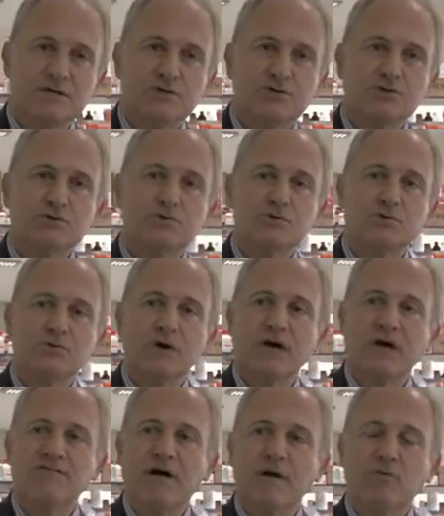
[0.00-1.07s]
to
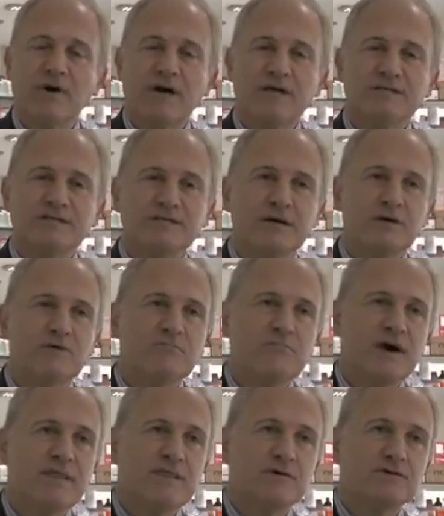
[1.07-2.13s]
evaluate new
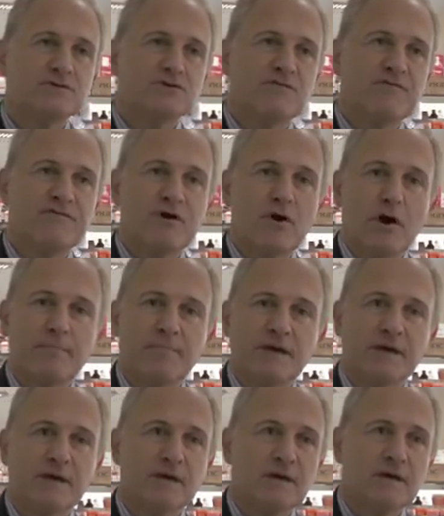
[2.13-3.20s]
methods of
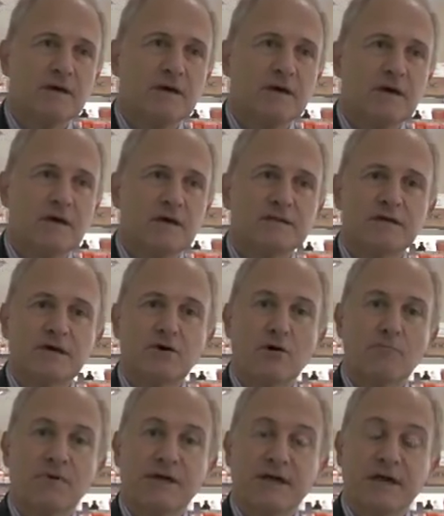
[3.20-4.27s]
therapy in the
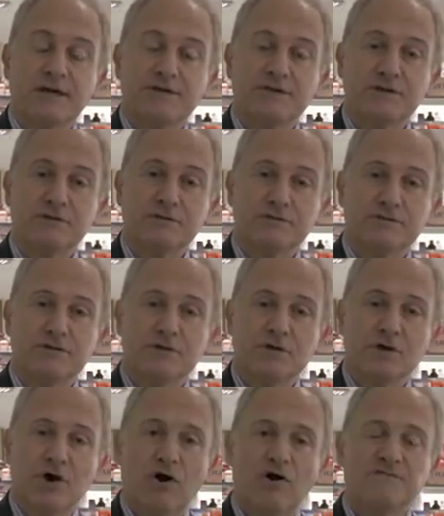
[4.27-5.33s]
complications
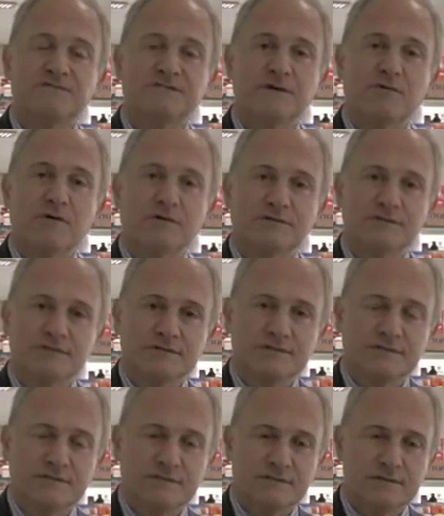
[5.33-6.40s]
of
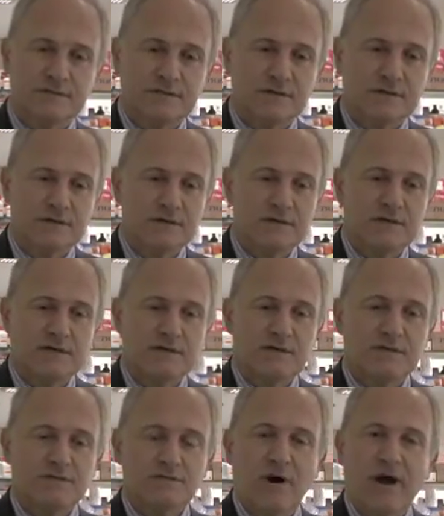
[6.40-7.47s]
cirrhosis.
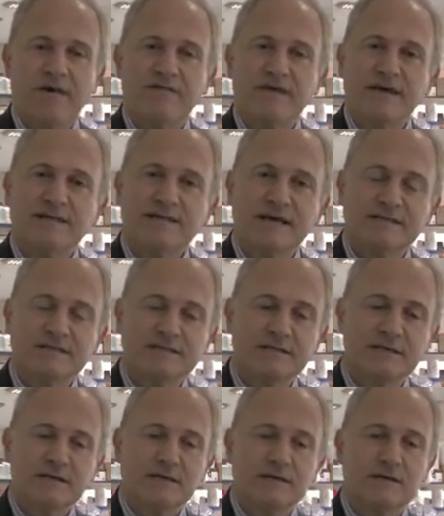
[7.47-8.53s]
So I think that
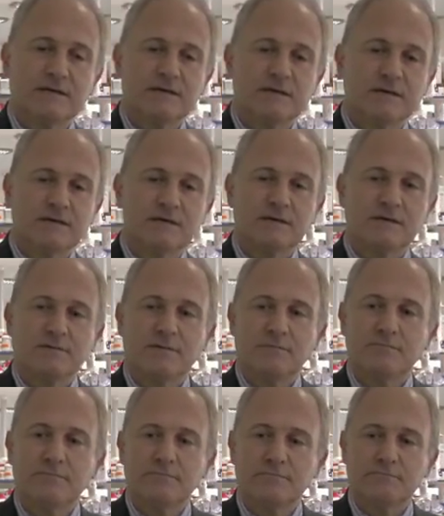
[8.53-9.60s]
uh, uh,
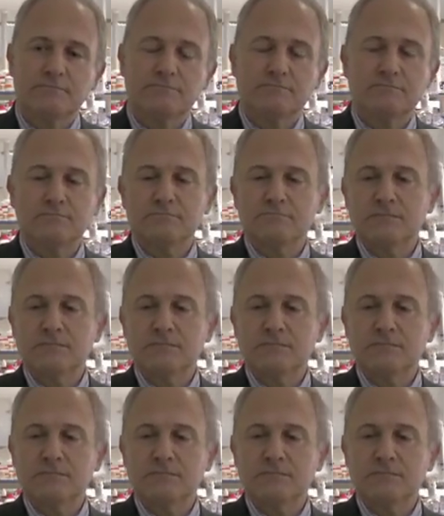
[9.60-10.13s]
mm,